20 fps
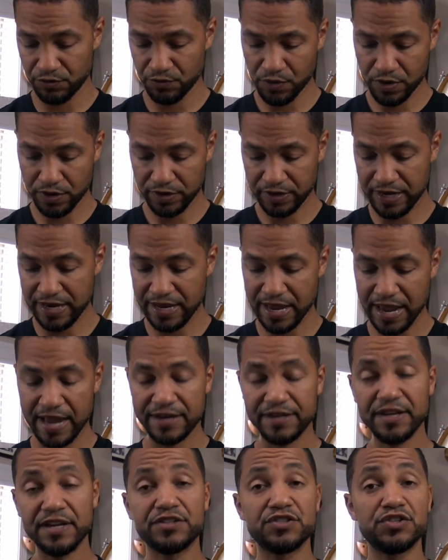E and
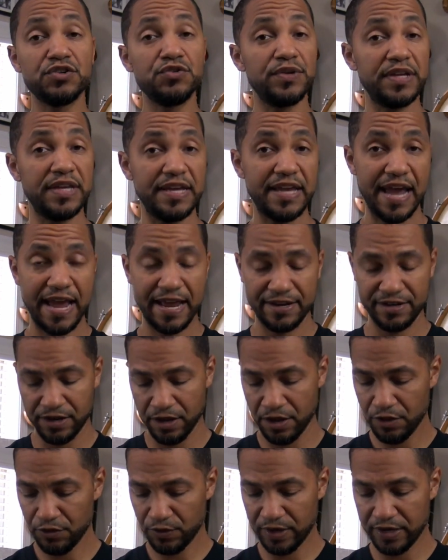a 2, E and
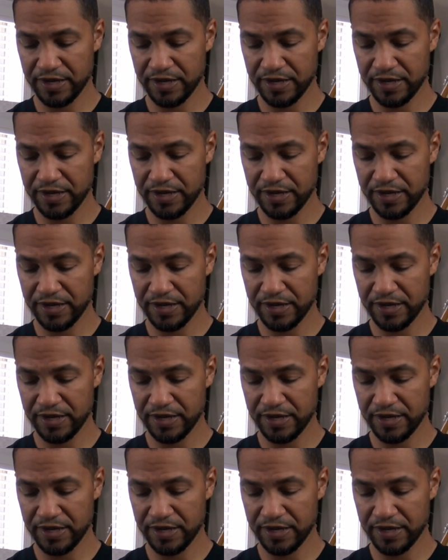a 3,